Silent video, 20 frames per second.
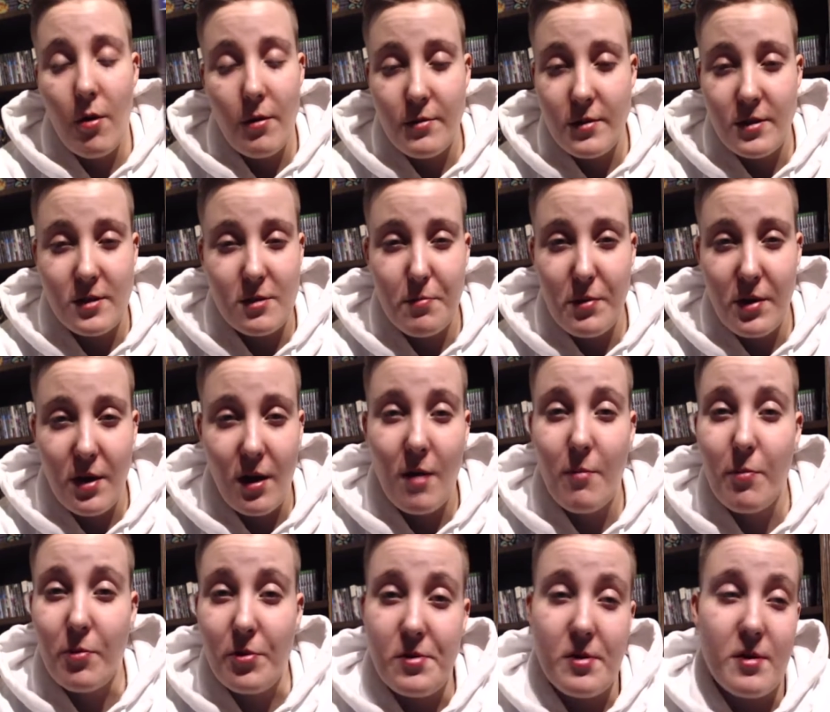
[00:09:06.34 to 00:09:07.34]
It's been a
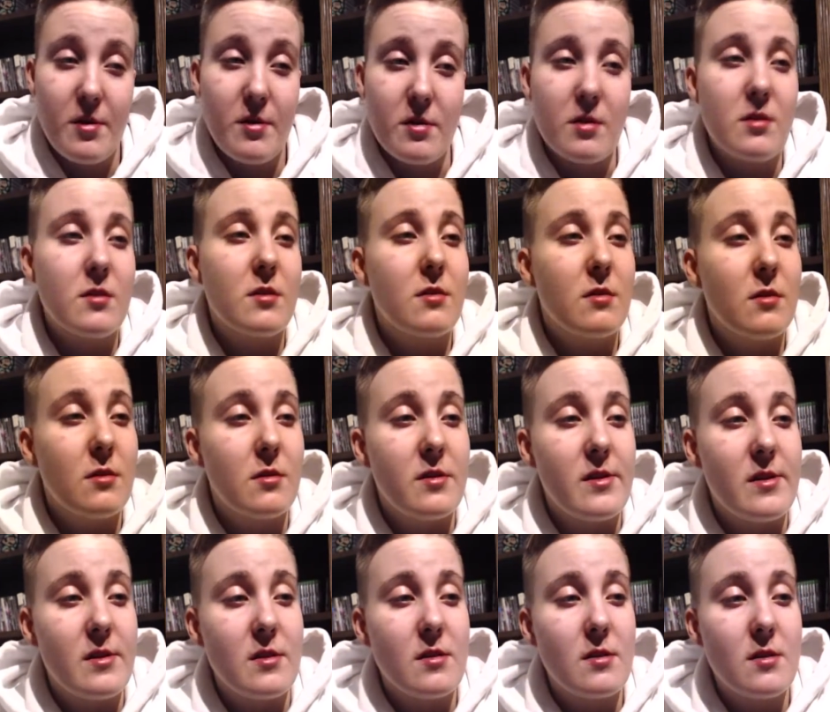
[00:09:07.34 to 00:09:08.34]
couple years
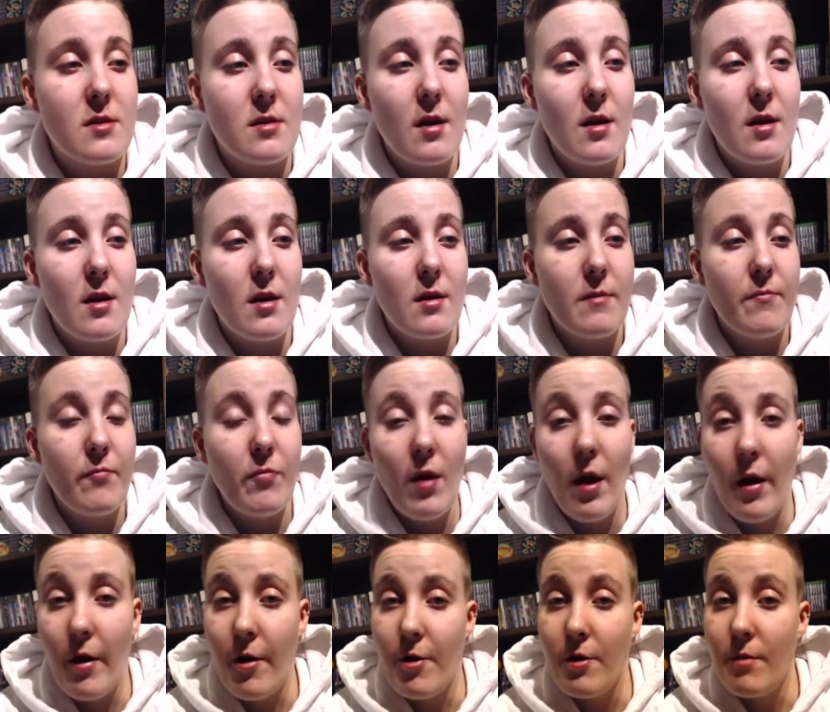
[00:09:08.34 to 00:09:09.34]
since
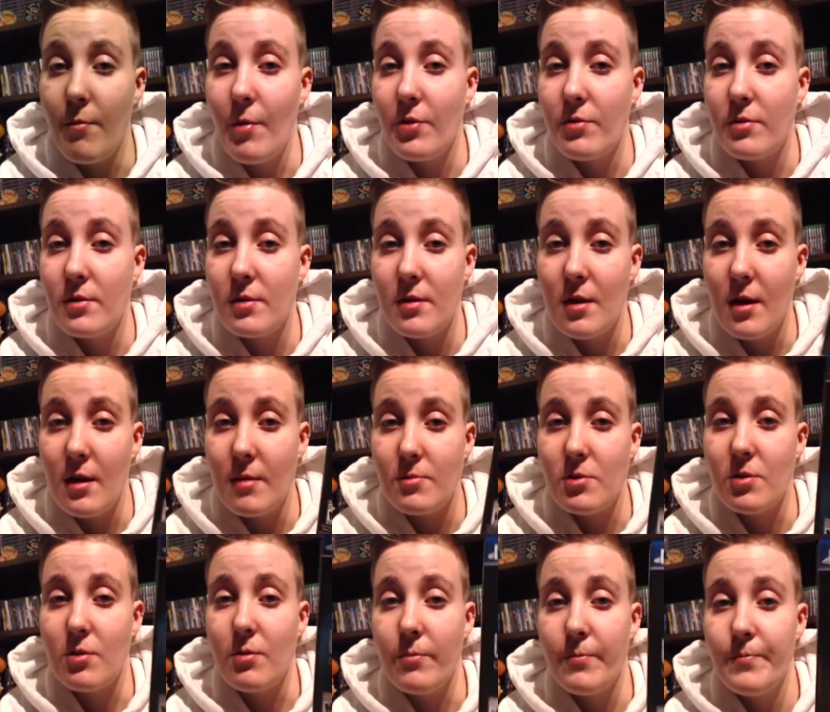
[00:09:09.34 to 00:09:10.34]
I heard about this game,
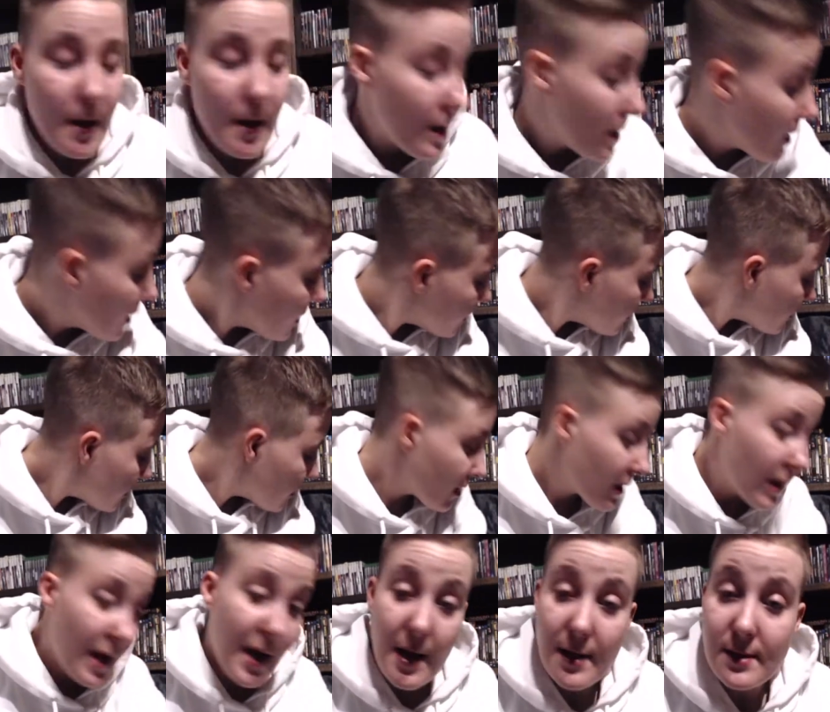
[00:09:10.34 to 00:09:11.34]
so. And the
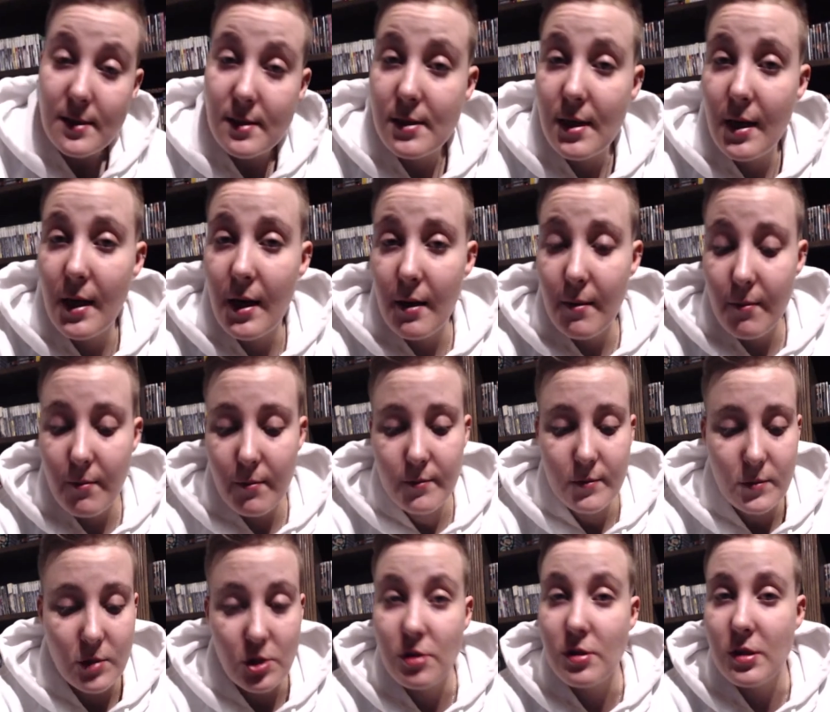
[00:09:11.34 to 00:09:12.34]
last game,
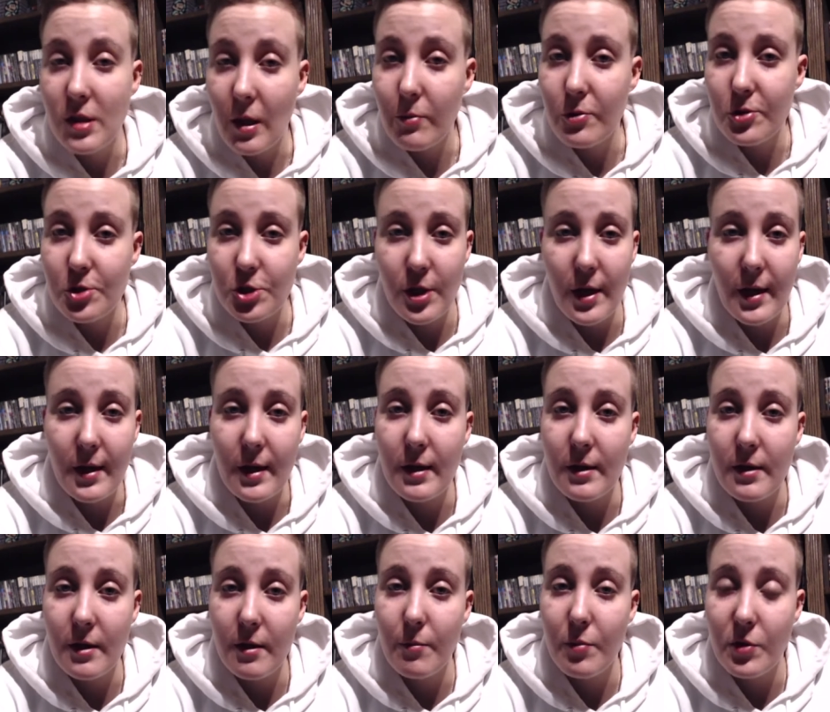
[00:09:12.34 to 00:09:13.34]
just double
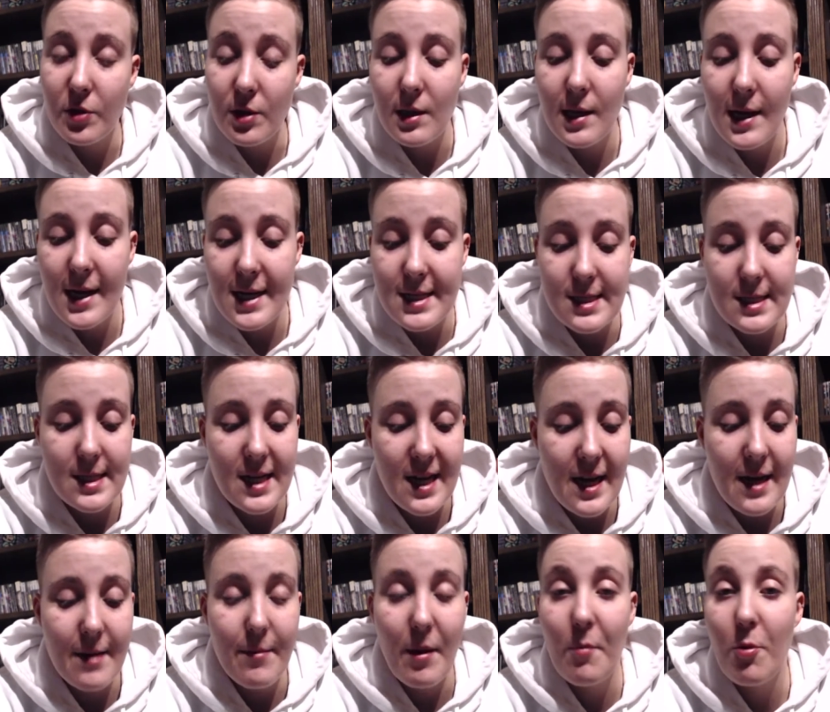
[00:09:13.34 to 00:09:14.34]
checking there, but the last
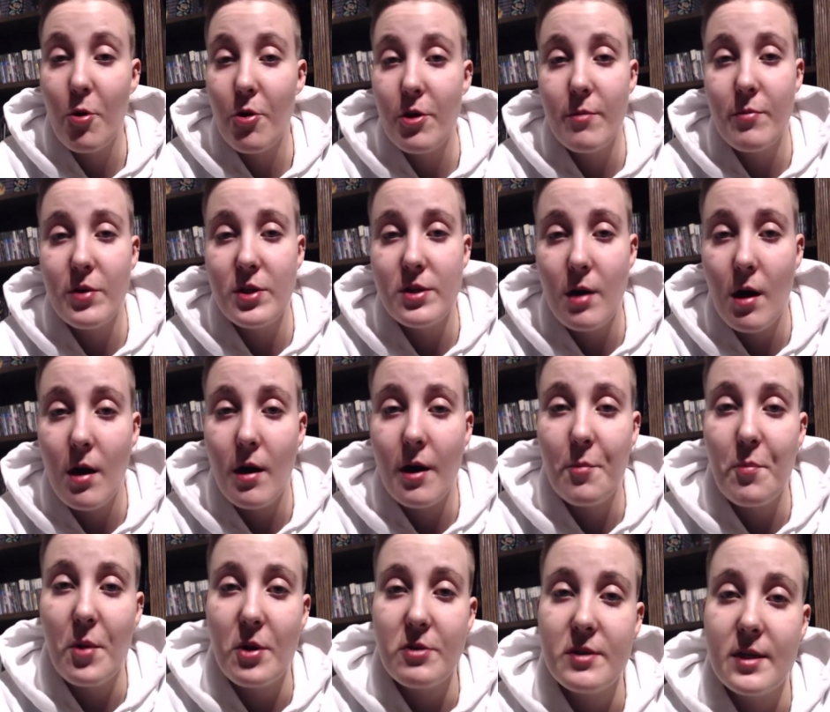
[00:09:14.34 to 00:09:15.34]
game I'm going to be
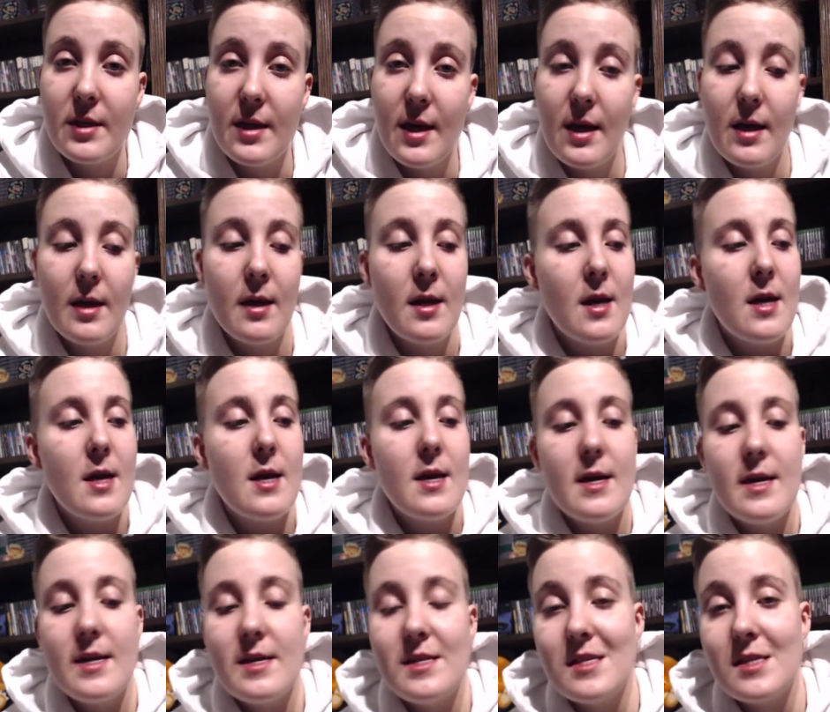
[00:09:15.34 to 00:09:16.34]
talking about today
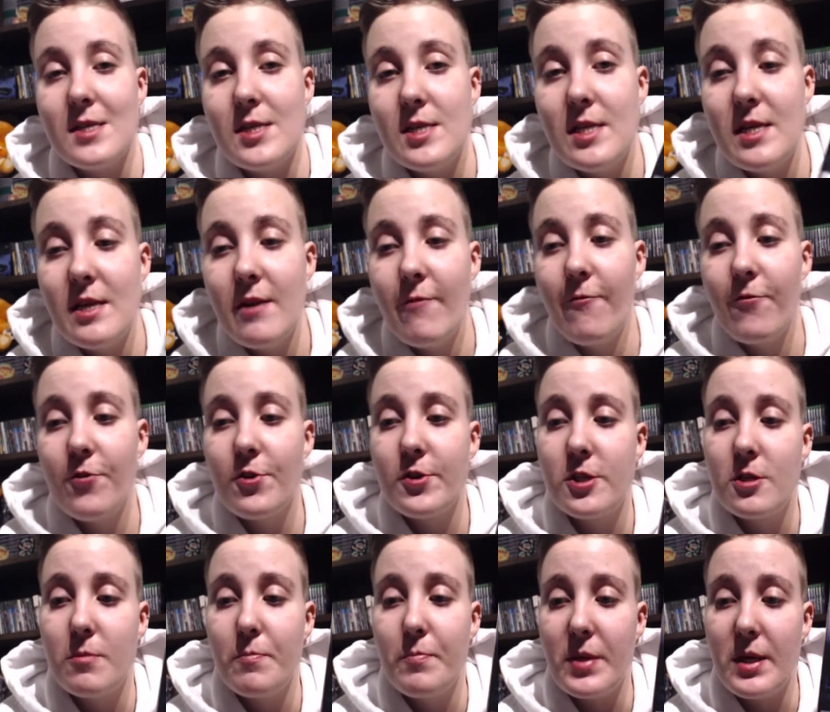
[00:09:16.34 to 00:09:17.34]
is Need for
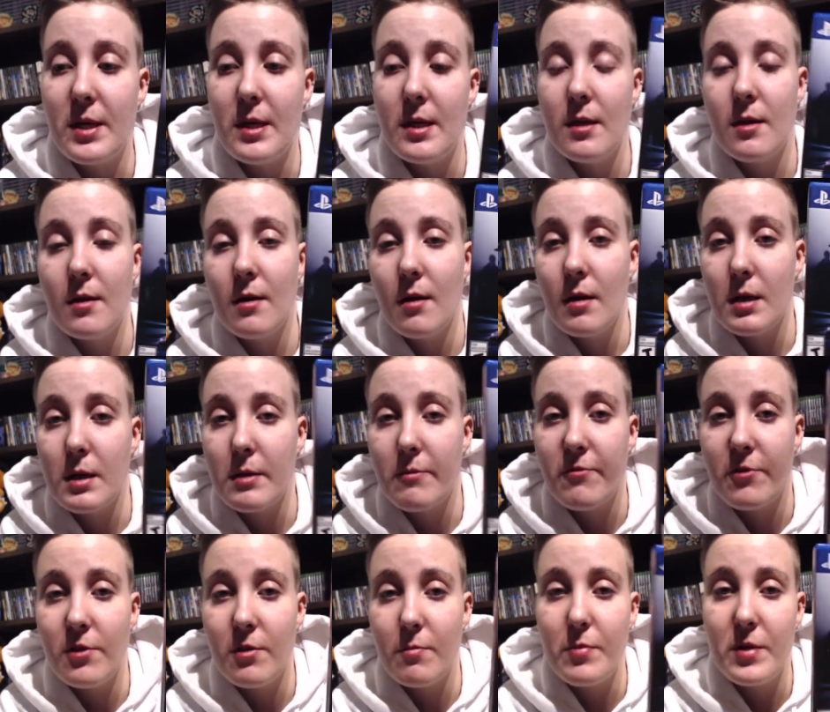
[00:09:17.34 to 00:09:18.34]
Speed
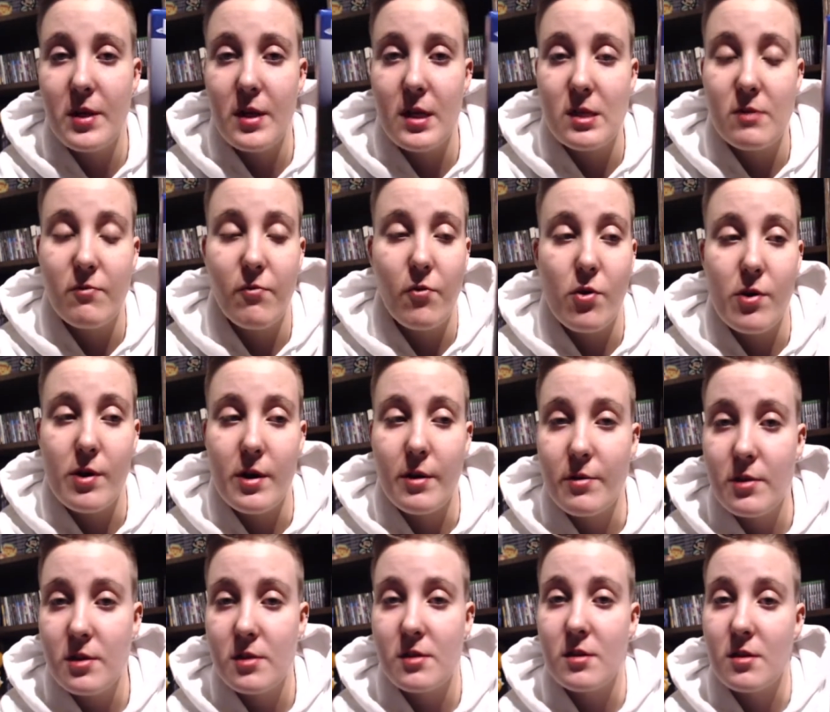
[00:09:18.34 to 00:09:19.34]
for the PS4. Now
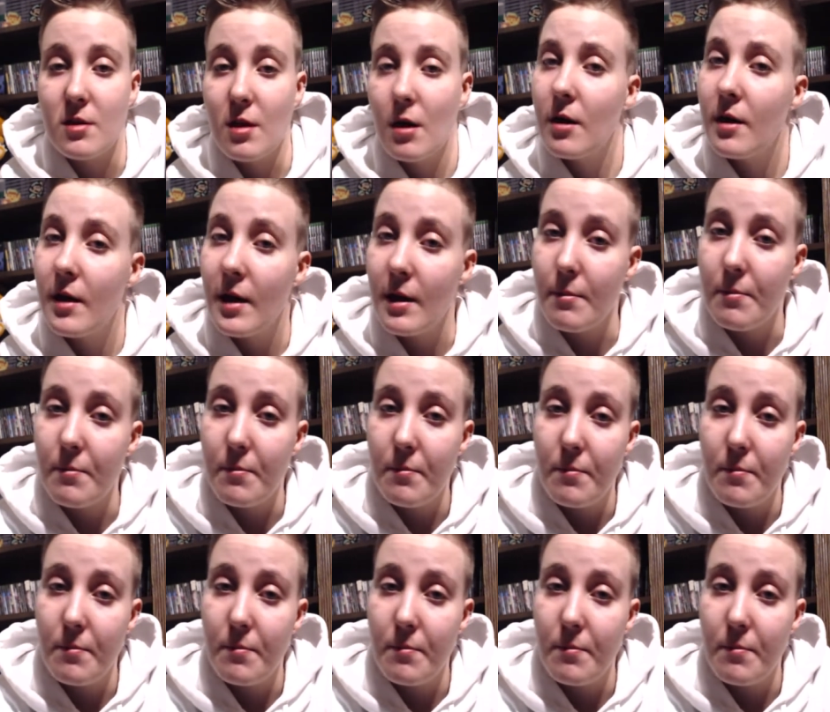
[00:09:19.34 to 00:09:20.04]
this is not a